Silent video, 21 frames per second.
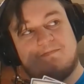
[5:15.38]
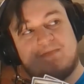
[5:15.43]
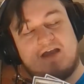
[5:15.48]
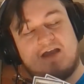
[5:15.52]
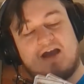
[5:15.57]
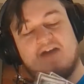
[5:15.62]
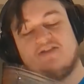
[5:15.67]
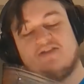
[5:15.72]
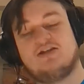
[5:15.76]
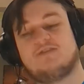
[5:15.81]

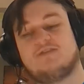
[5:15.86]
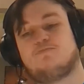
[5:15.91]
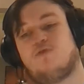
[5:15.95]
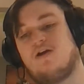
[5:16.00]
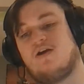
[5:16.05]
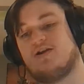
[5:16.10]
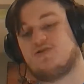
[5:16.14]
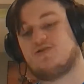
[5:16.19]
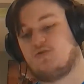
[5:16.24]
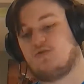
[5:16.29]
of these
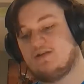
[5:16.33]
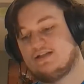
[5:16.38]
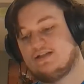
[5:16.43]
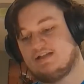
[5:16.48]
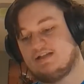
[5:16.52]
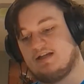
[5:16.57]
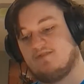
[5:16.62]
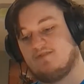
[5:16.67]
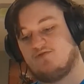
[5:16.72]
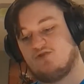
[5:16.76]
predatory
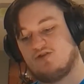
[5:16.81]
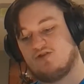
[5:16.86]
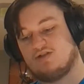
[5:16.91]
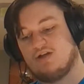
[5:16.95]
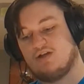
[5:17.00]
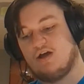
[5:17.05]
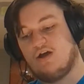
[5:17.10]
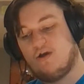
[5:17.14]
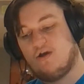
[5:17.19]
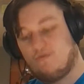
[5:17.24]
slivers,
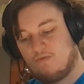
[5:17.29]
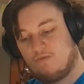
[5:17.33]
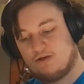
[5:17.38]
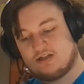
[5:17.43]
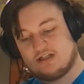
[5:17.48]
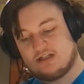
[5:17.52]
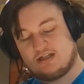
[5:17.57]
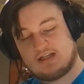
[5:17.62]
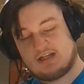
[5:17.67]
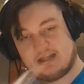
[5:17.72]

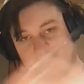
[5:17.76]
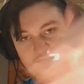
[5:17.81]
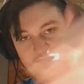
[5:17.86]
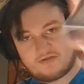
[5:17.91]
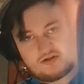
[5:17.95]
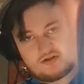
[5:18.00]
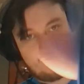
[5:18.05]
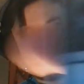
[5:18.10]
which gives your